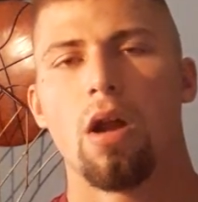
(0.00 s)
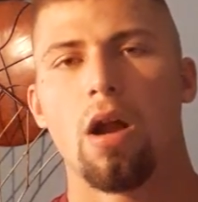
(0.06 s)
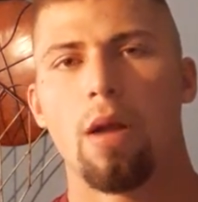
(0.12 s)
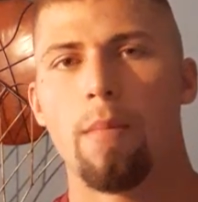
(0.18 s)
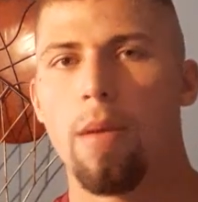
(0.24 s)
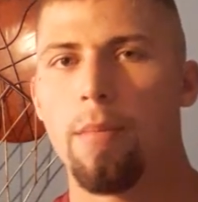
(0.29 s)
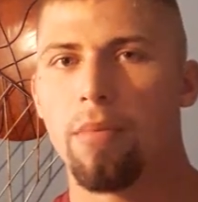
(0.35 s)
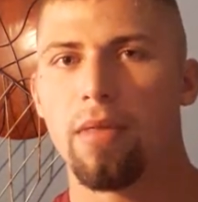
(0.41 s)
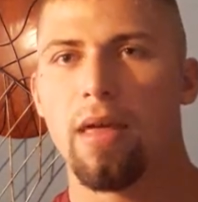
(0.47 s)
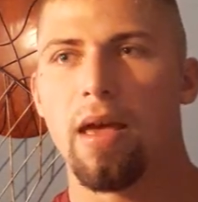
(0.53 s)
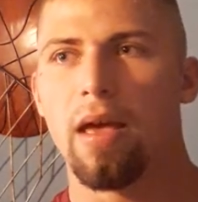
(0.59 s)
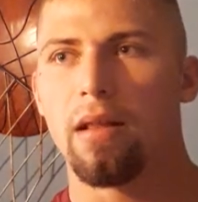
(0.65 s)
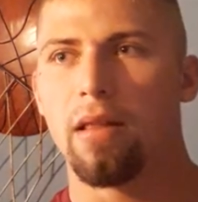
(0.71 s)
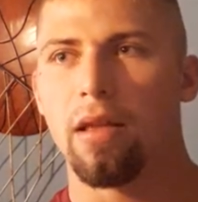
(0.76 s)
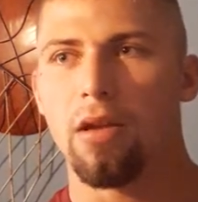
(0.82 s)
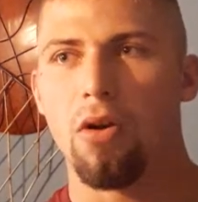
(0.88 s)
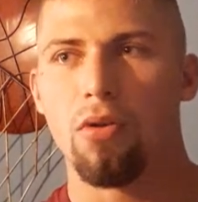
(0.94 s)
I remember
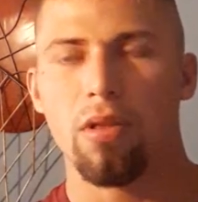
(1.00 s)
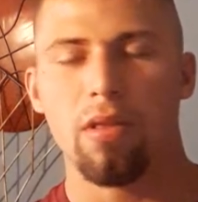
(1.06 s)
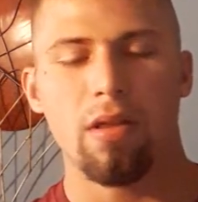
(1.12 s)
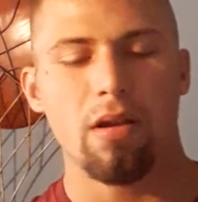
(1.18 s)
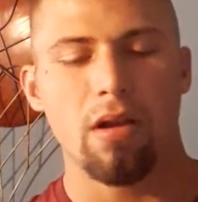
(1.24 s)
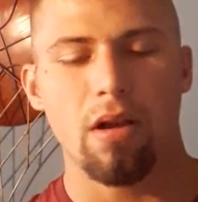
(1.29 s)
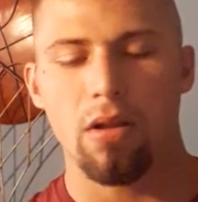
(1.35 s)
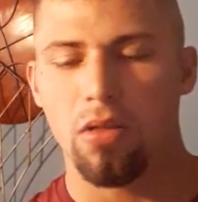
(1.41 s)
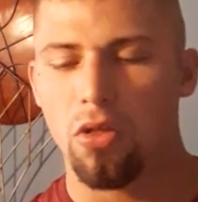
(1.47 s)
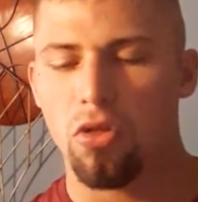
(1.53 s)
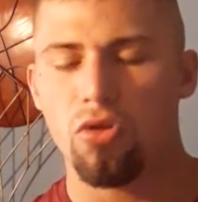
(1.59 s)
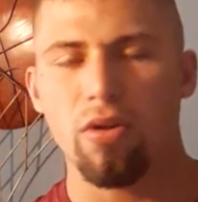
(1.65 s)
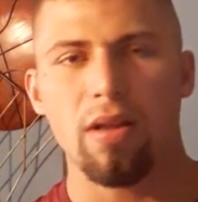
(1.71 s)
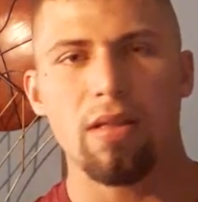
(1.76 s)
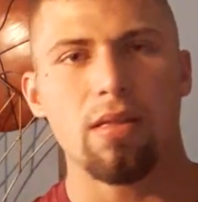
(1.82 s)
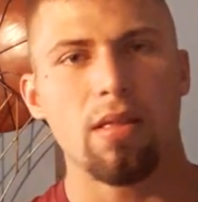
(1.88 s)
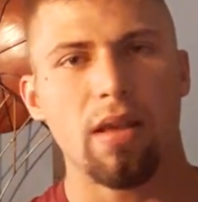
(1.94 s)
that, like going in there, I just
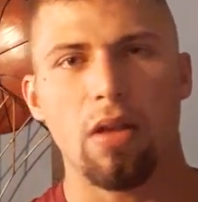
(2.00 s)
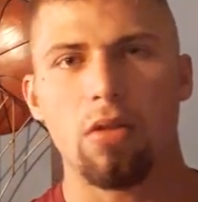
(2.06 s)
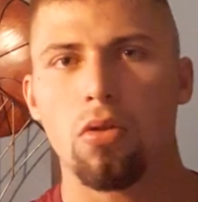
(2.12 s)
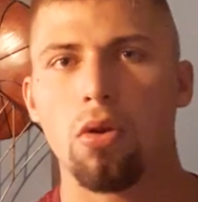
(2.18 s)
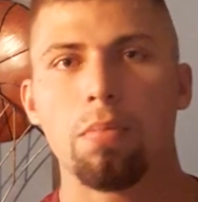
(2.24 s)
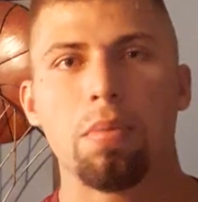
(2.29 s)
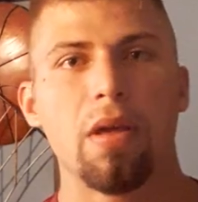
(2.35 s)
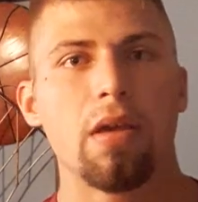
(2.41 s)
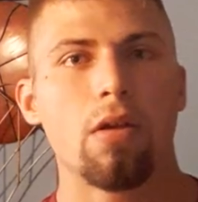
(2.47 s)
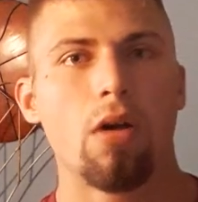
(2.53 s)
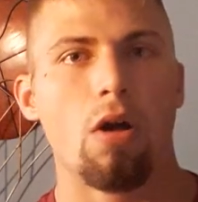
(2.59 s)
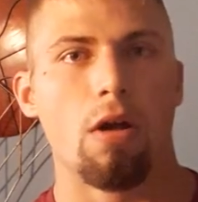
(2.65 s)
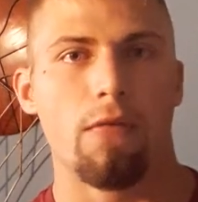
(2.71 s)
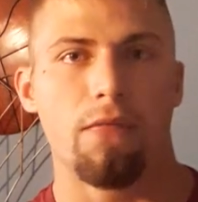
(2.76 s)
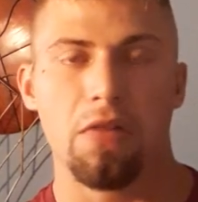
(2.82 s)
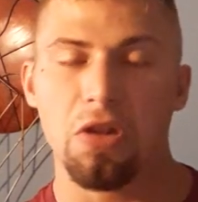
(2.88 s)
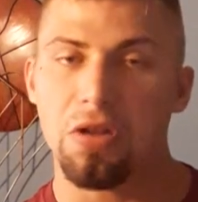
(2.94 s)
dressed like I was going to play
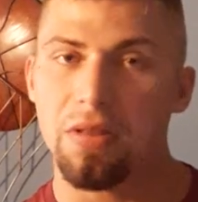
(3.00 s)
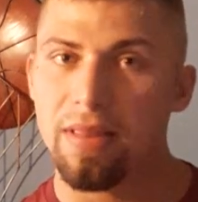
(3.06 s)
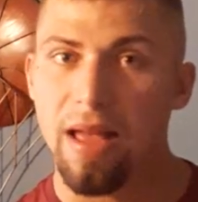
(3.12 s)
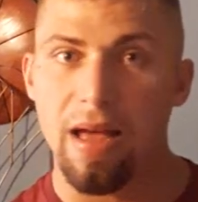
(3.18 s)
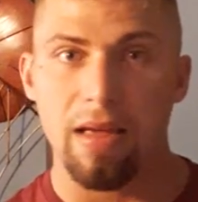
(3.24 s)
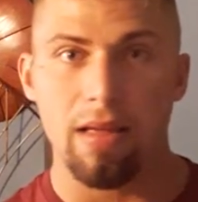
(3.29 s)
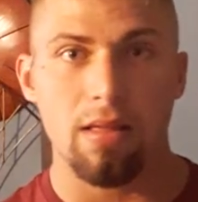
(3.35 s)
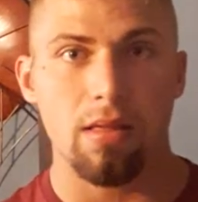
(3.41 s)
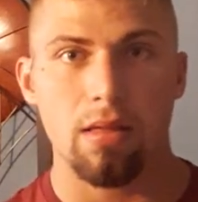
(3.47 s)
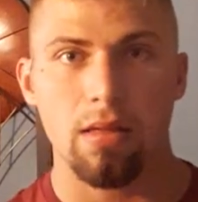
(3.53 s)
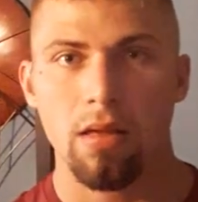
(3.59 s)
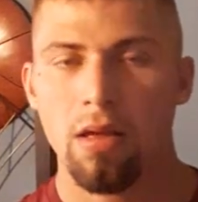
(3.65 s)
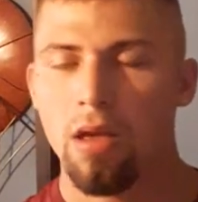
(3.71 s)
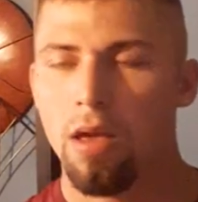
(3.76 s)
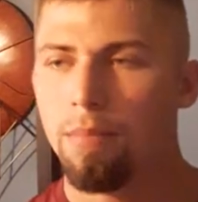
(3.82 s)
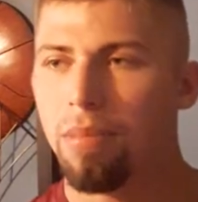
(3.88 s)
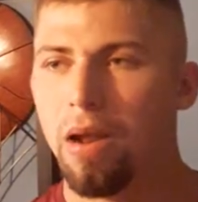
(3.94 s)
golf. It looked nice,
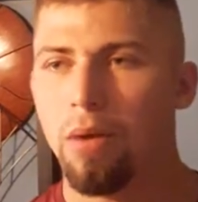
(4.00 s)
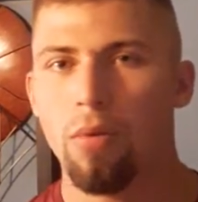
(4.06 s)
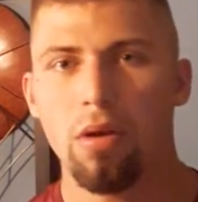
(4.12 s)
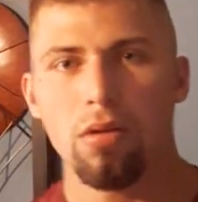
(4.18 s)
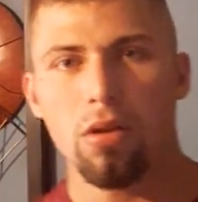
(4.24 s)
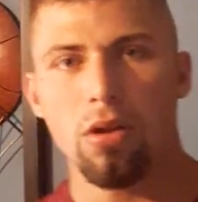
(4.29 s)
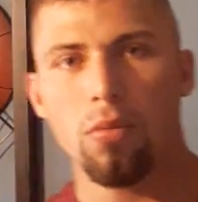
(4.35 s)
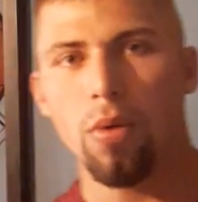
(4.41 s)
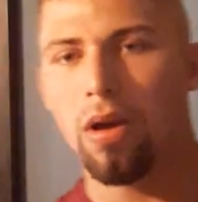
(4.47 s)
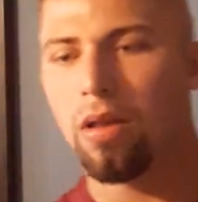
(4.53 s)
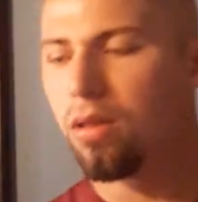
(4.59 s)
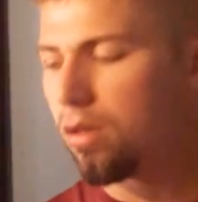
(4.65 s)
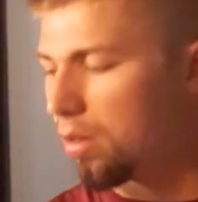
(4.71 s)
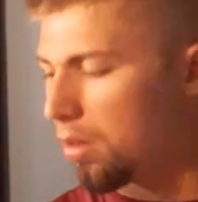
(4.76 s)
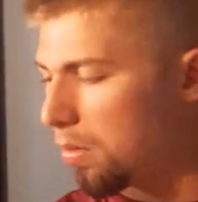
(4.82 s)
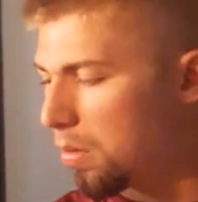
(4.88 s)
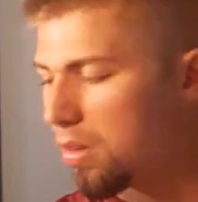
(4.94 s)
but I wasn't going to wear
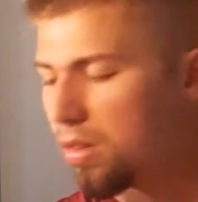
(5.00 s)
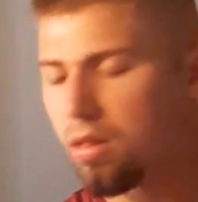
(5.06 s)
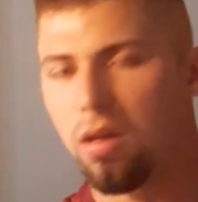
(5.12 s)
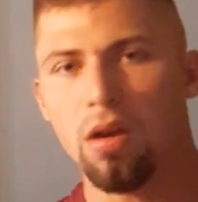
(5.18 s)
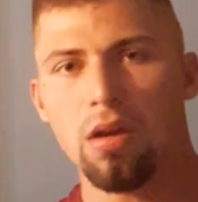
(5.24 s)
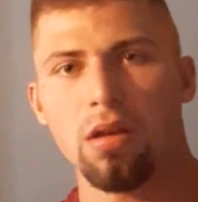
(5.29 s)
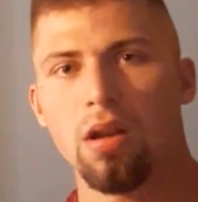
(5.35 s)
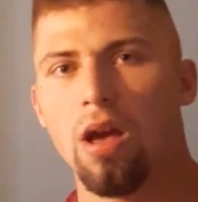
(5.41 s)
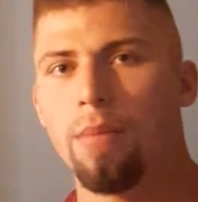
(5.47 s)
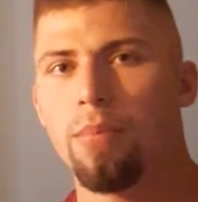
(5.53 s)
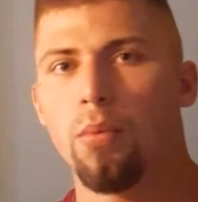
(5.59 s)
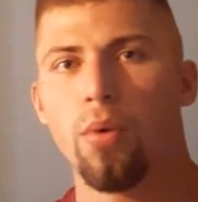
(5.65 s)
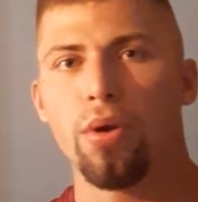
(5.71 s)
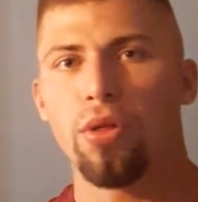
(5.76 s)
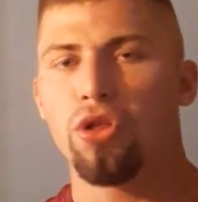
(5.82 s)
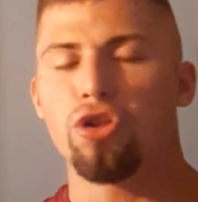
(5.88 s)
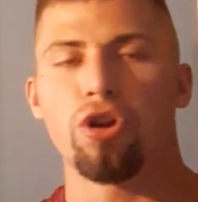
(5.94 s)
the suck it up
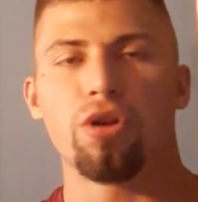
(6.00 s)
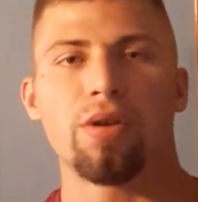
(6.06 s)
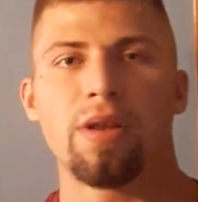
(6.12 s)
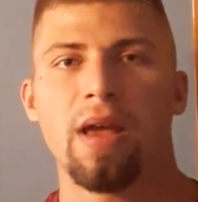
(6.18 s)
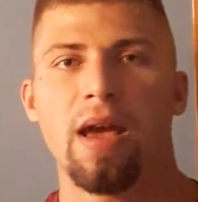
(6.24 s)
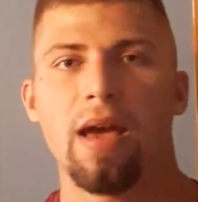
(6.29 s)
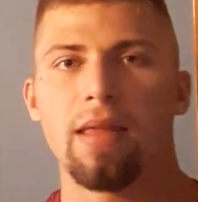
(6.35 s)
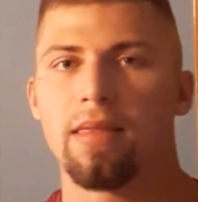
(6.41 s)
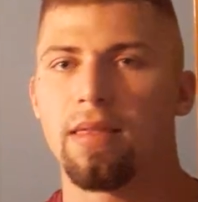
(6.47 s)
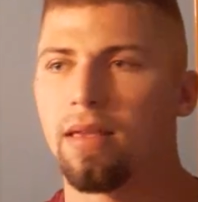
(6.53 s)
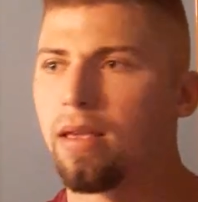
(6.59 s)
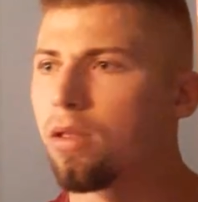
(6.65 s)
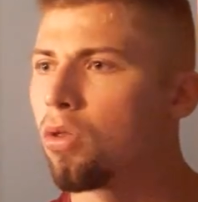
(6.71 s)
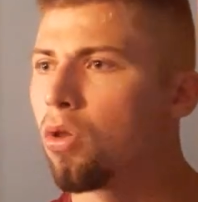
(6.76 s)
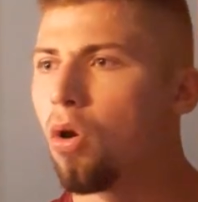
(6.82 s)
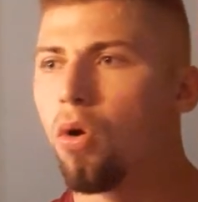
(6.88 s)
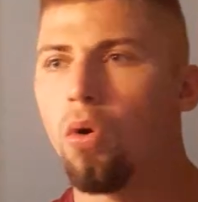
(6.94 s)
and wear the shirt and tie
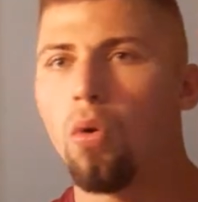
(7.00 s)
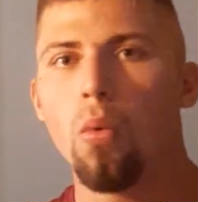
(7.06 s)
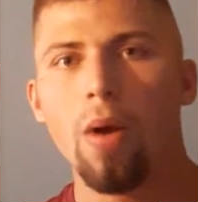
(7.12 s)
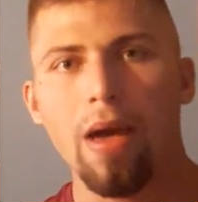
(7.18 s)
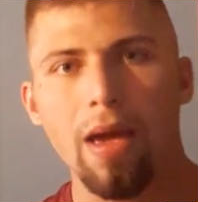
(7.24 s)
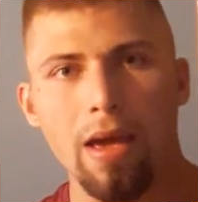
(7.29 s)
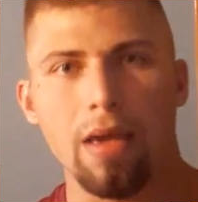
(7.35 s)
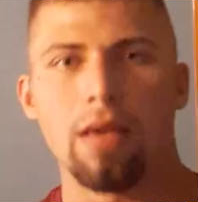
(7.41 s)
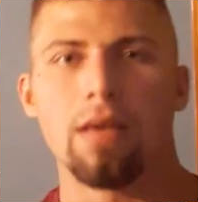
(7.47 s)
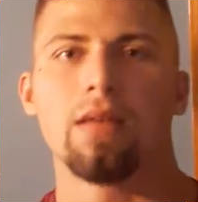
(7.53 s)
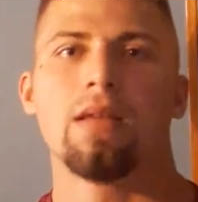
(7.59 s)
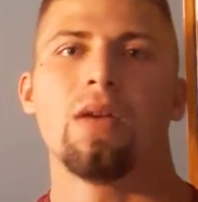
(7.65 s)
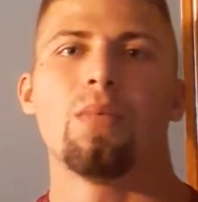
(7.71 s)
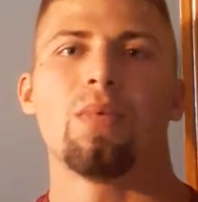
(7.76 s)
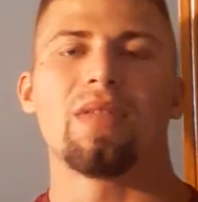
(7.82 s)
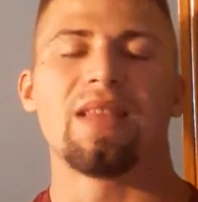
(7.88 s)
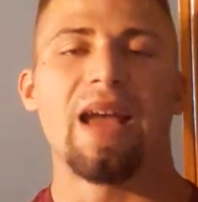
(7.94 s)
thing. No way.
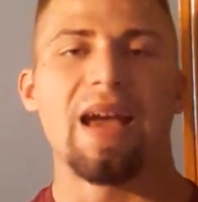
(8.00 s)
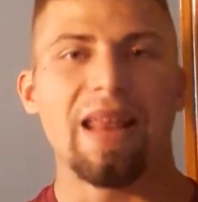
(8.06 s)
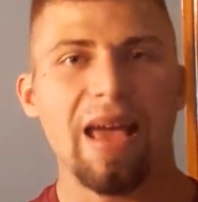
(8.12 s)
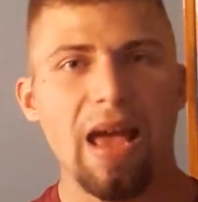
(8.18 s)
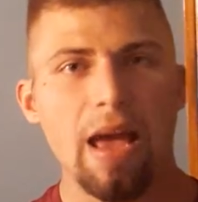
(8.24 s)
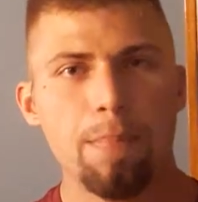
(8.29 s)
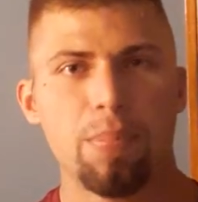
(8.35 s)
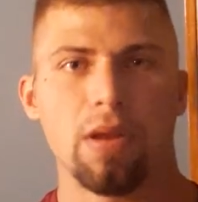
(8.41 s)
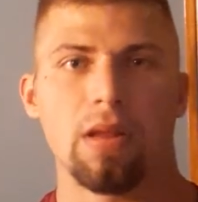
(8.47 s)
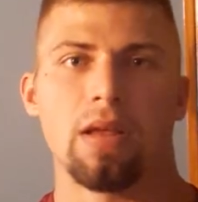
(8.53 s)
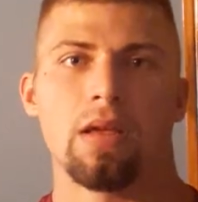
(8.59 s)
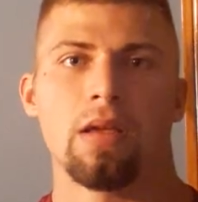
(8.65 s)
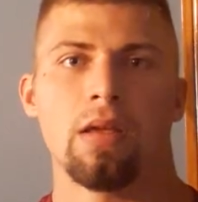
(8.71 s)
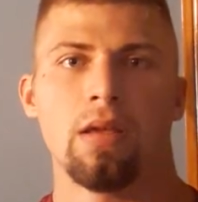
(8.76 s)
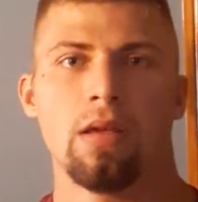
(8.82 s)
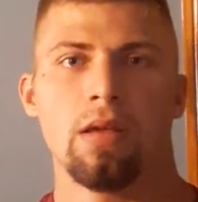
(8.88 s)
It was not happening.